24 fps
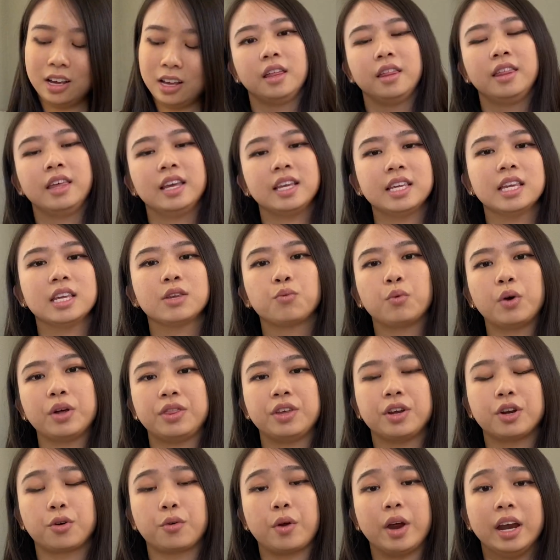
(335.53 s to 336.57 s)
This is what
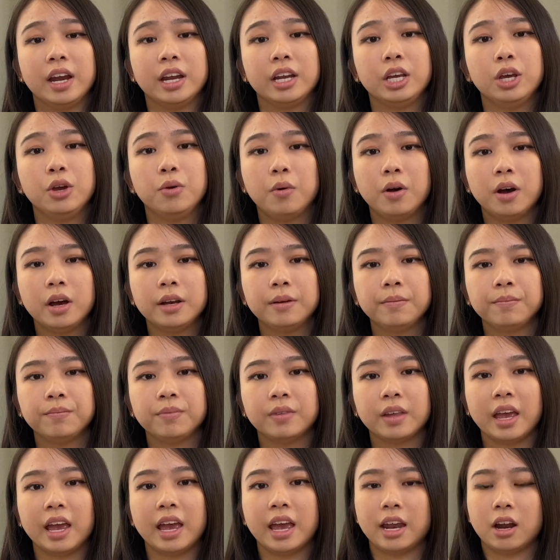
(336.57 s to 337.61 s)
they're grading you on,
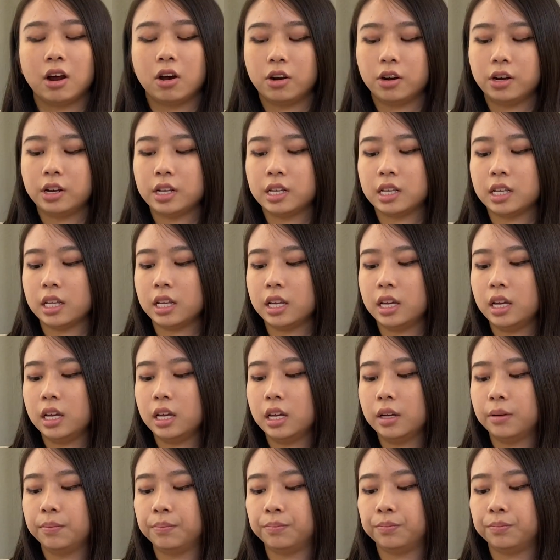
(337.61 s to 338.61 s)
and honestly,